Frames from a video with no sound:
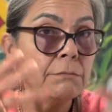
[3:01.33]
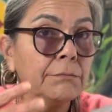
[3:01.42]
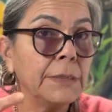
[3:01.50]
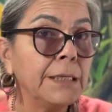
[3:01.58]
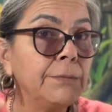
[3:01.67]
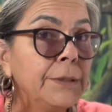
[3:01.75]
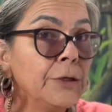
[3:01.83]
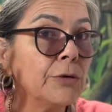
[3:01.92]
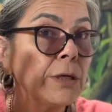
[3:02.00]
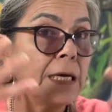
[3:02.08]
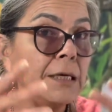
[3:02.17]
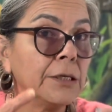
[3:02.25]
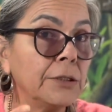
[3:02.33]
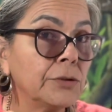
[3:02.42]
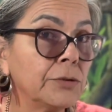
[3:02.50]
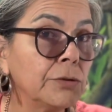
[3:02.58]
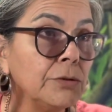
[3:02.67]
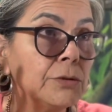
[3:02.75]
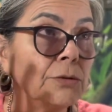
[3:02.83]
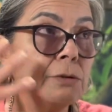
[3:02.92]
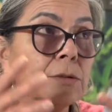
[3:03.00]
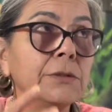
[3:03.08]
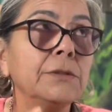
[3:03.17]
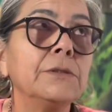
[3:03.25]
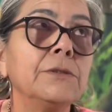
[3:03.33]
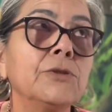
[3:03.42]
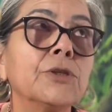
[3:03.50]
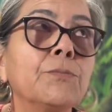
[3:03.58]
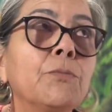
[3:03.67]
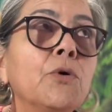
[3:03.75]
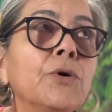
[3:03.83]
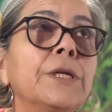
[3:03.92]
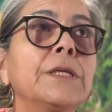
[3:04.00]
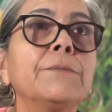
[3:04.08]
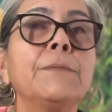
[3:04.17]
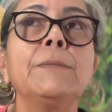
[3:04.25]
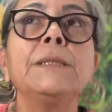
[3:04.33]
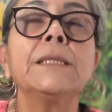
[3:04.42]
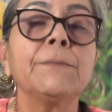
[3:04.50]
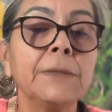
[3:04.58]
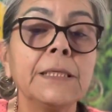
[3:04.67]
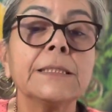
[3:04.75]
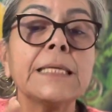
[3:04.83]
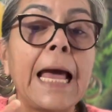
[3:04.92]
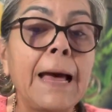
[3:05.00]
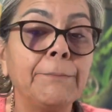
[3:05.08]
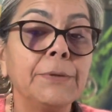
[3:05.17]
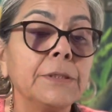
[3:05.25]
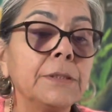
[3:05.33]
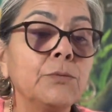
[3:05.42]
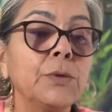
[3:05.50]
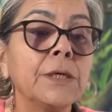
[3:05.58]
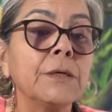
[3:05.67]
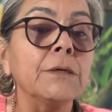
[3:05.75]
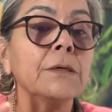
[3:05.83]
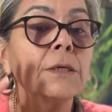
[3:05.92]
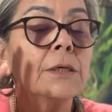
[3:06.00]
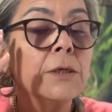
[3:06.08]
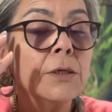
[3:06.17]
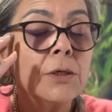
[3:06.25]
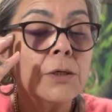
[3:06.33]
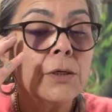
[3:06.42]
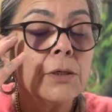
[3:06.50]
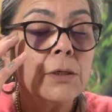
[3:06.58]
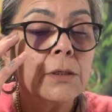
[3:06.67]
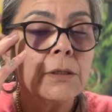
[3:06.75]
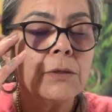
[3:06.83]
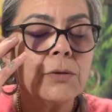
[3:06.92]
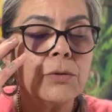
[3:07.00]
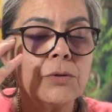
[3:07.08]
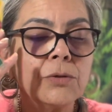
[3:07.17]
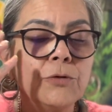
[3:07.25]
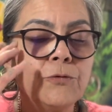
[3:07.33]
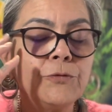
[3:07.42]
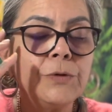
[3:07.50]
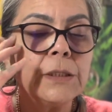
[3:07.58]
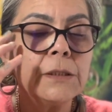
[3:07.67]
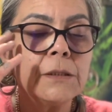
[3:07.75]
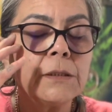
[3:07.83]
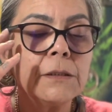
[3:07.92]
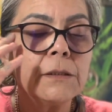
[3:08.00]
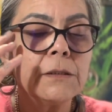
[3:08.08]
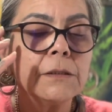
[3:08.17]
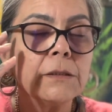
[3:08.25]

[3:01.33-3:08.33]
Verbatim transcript: maybe you're you're at a point maybe something has happened where you feel